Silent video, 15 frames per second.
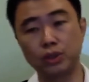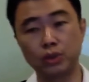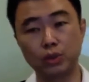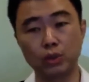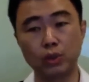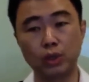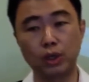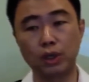
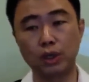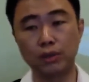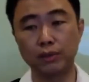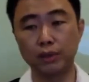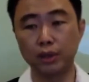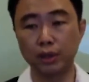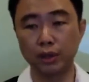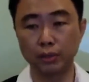So
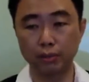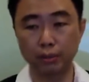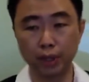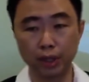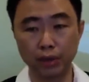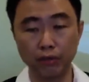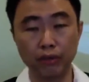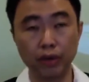
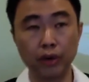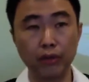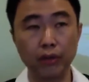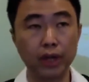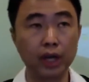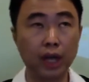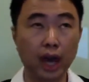be very